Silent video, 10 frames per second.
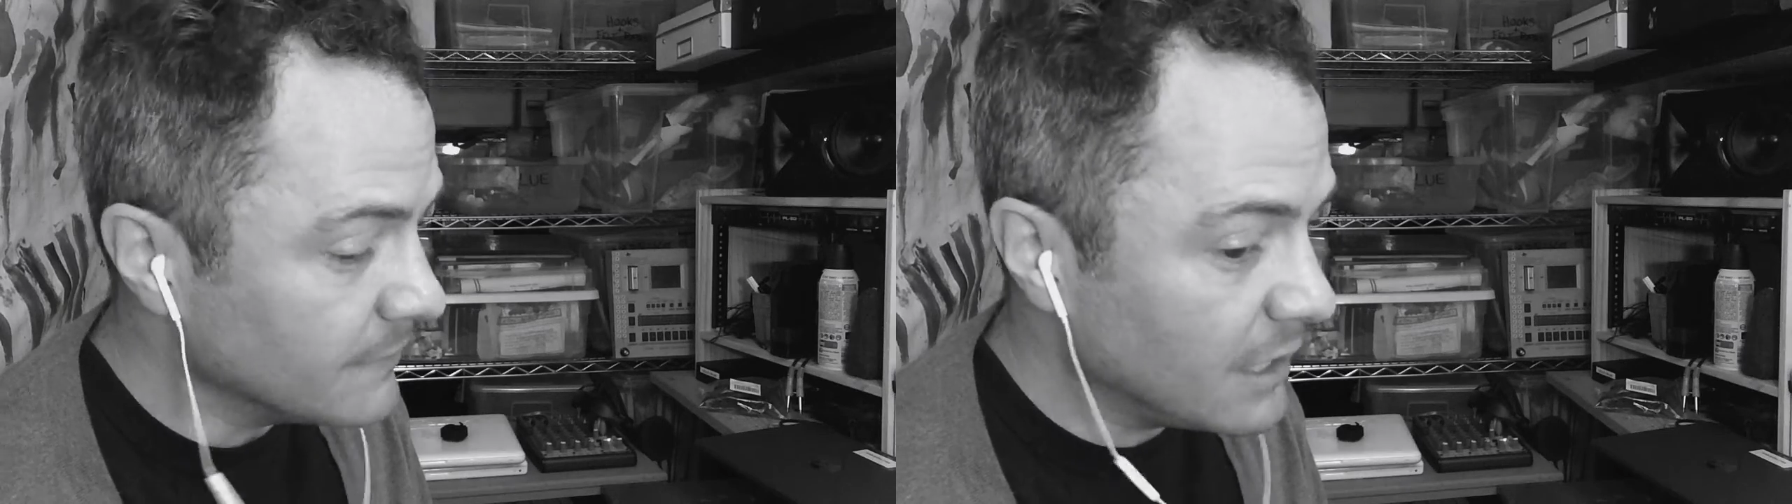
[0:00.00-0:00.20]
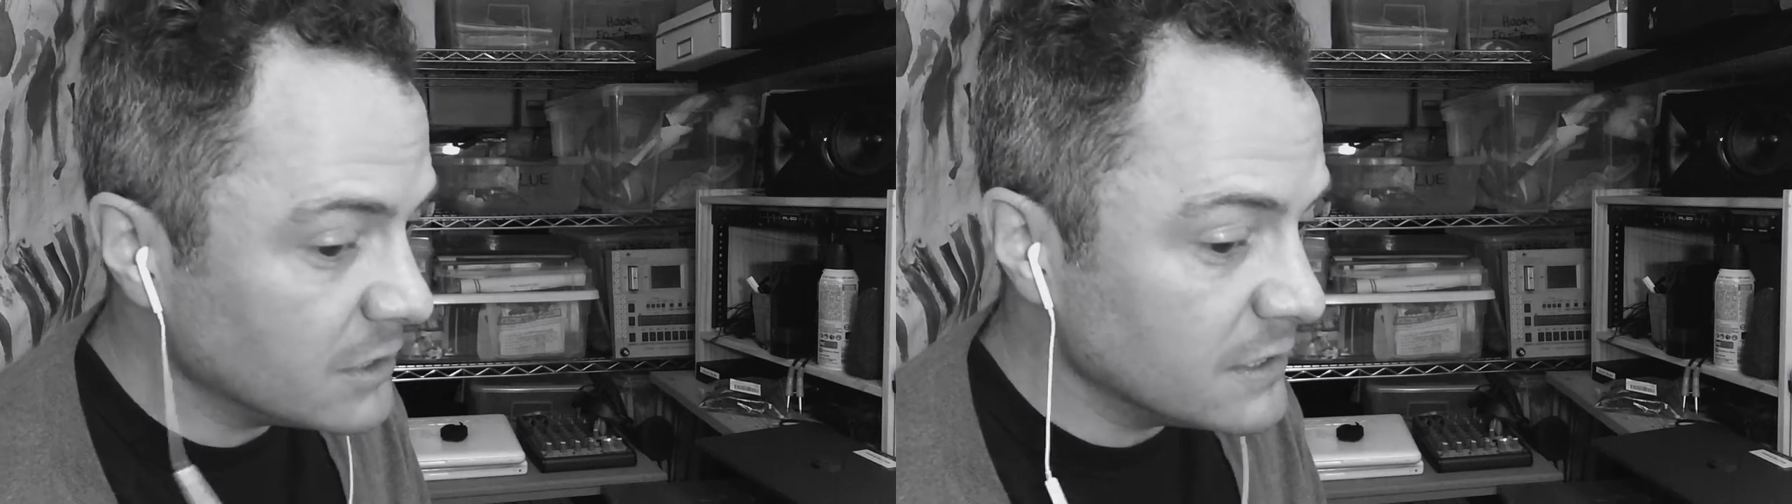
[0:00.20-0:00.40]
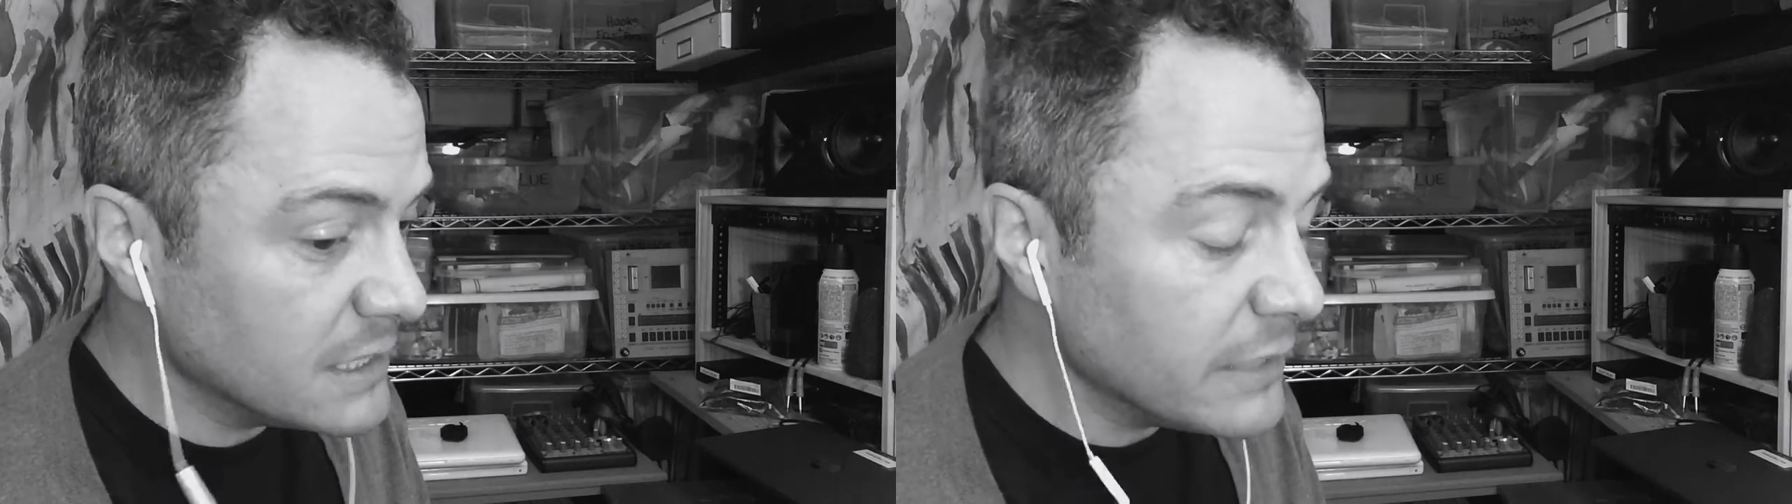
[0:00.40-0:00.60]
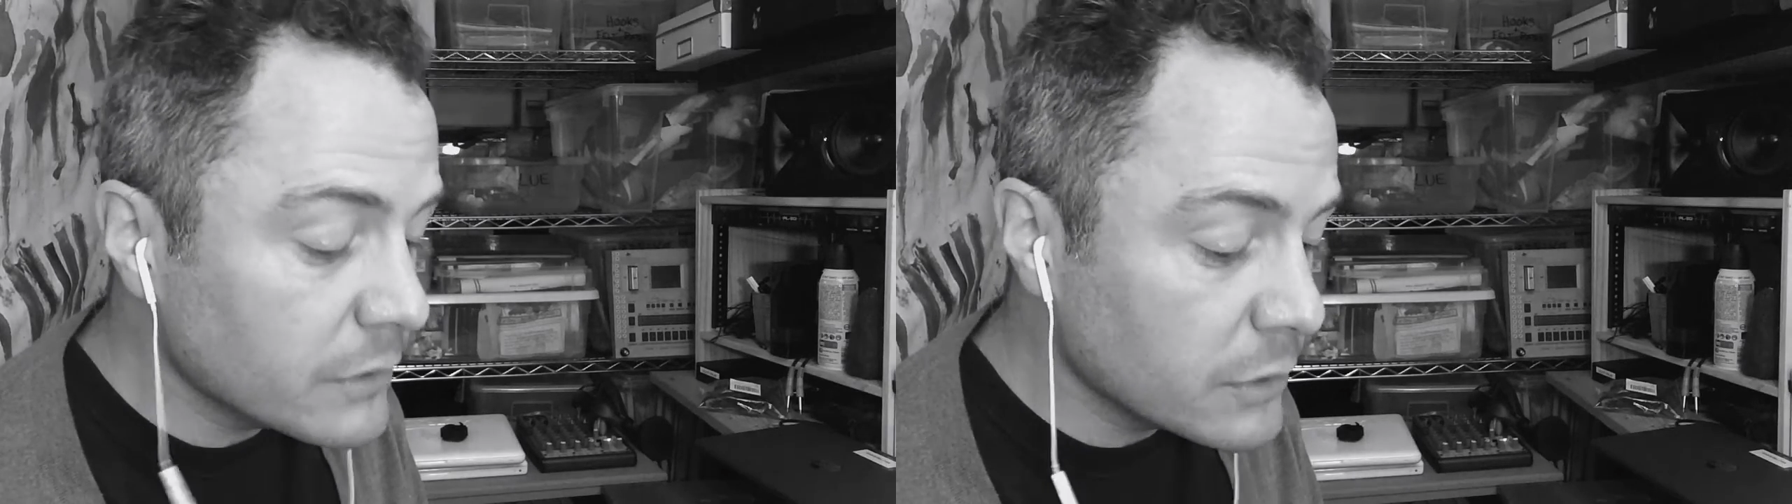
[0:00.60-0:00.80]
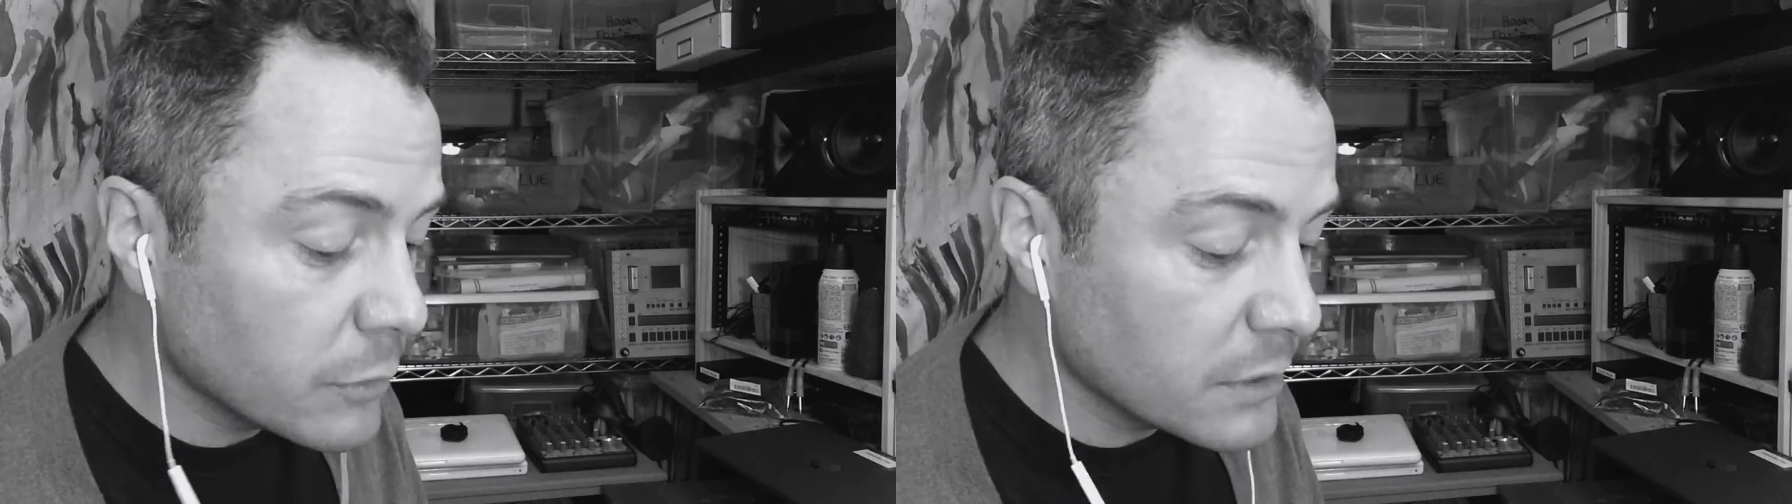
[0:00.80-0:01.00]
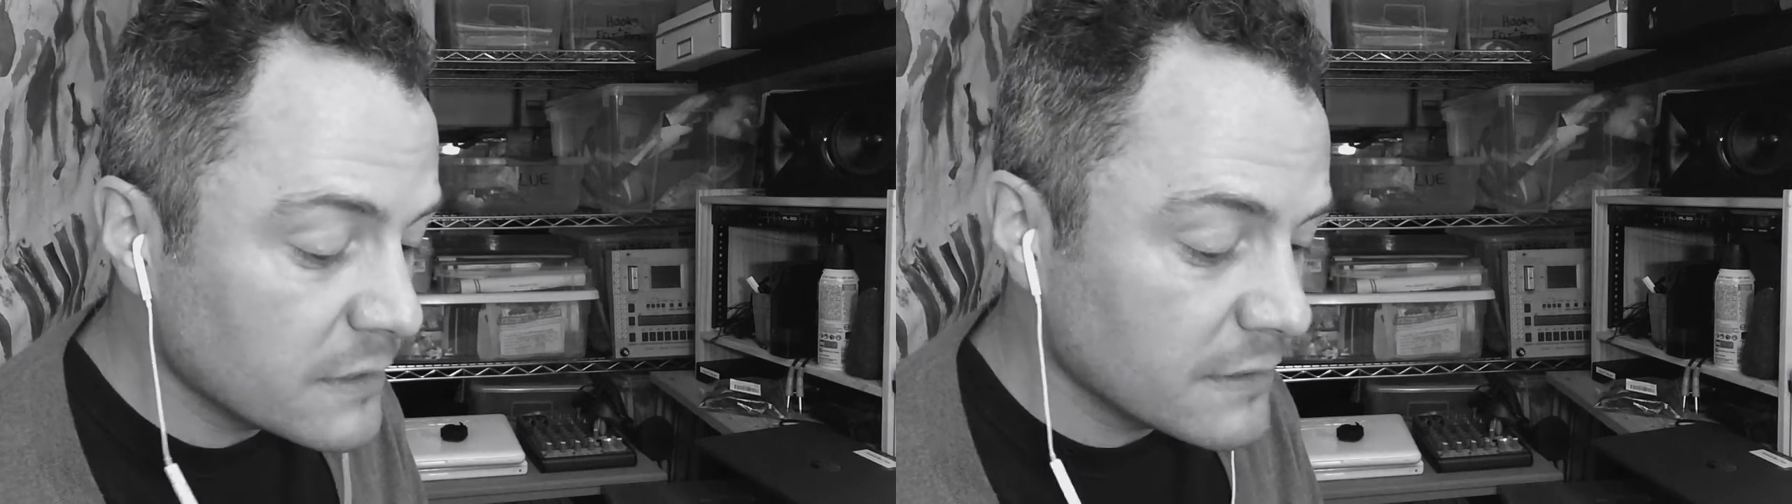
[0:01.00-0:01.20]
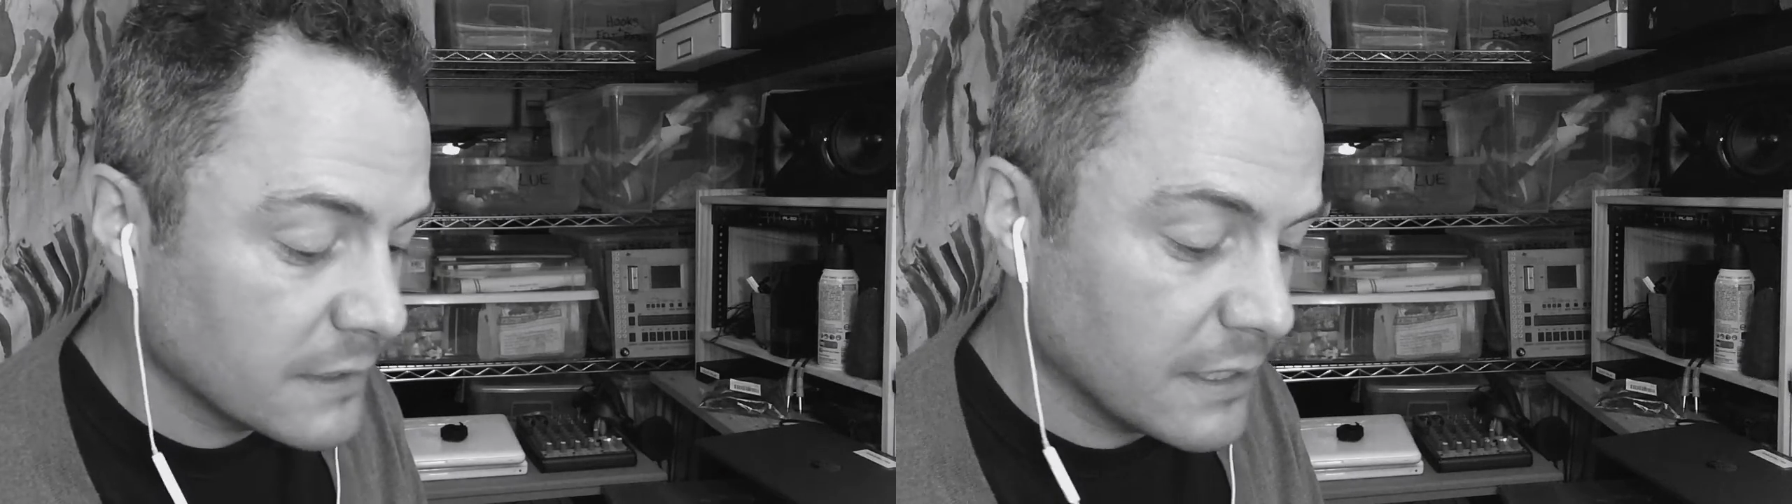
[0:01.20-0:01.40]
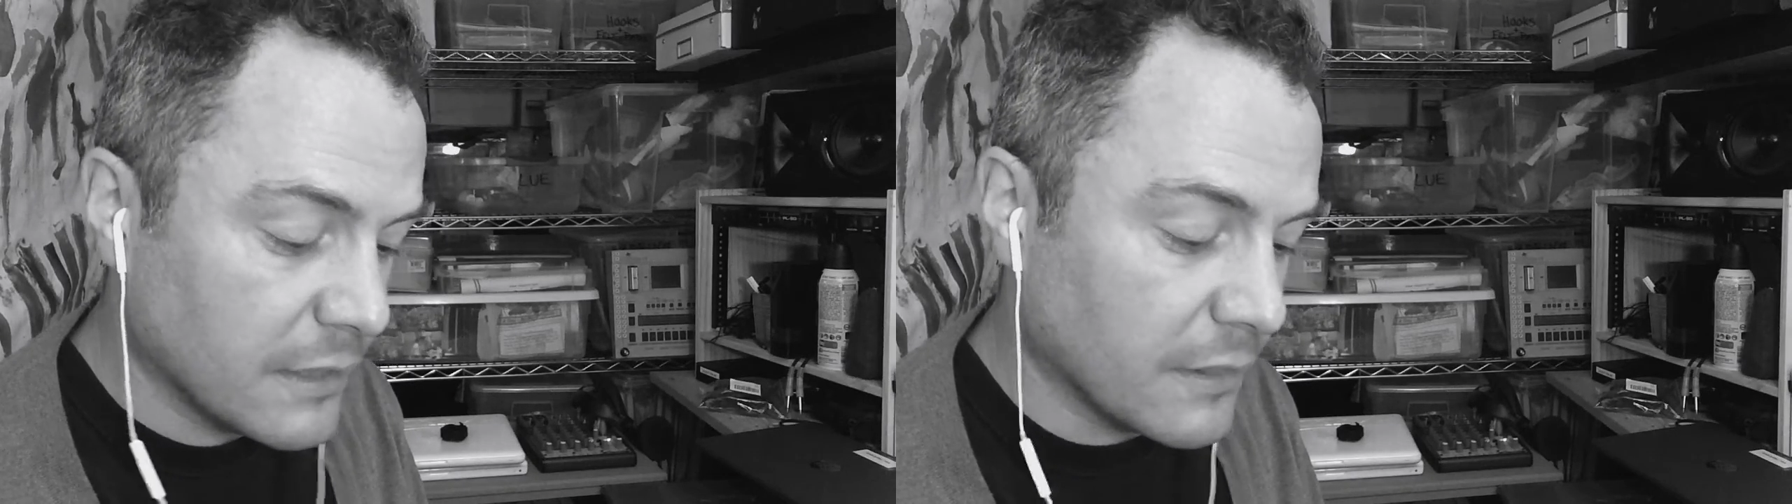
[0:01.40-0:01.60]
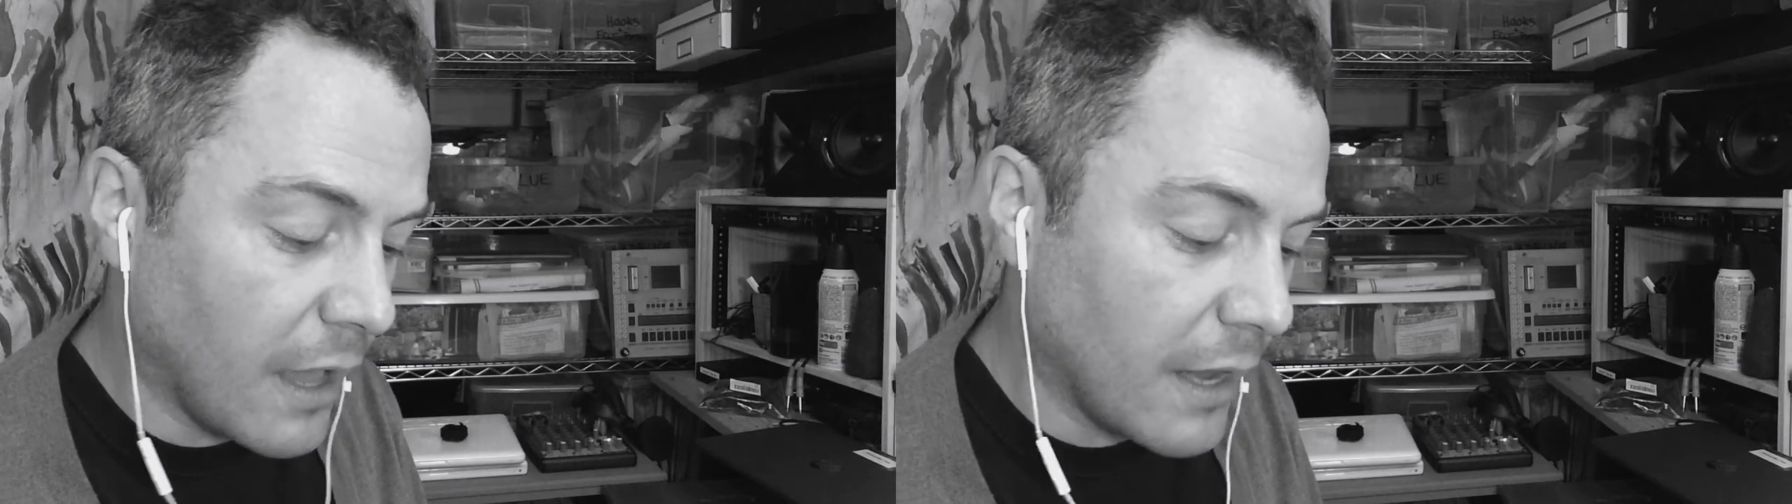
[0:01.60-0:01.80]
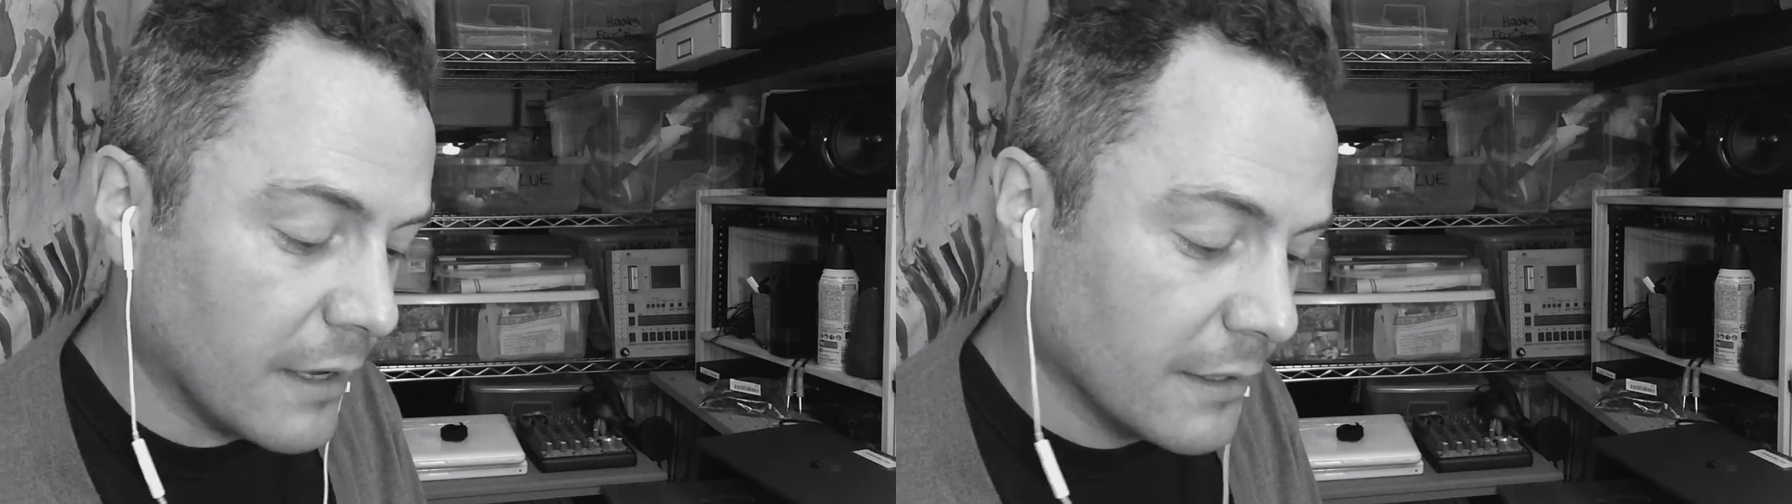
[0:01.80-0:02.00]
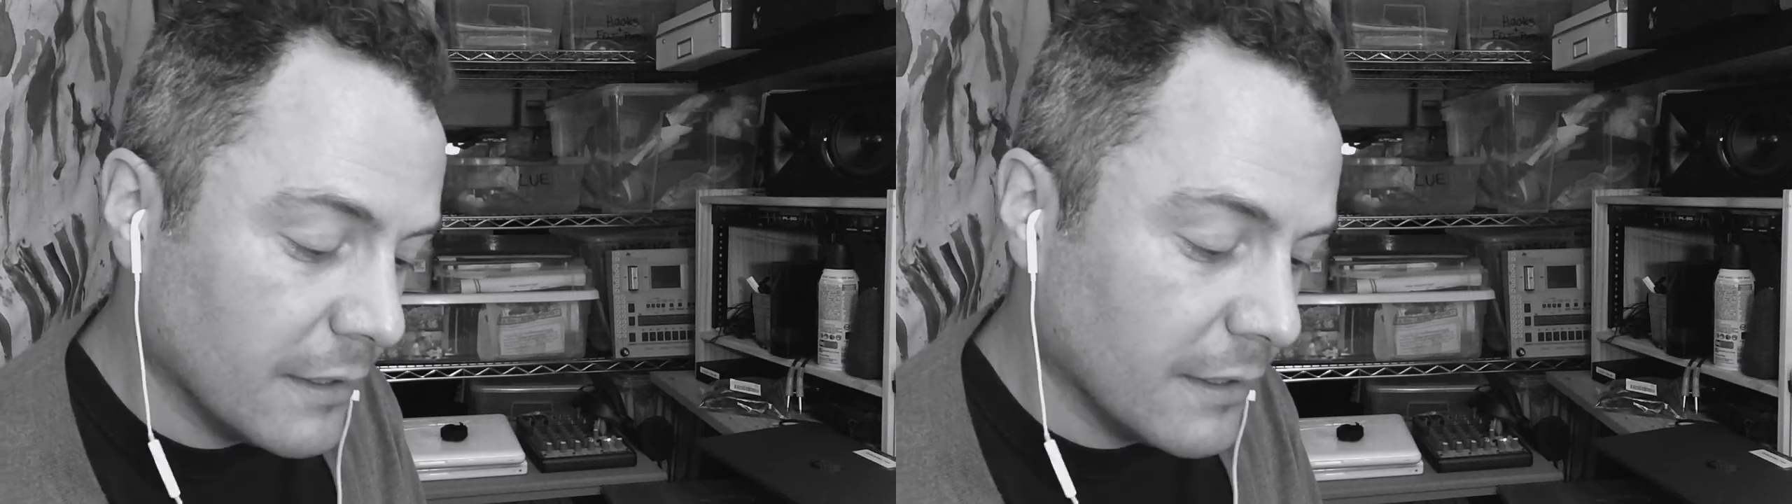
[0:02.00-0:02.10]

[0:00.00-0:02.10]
Not just evildoers, he thought,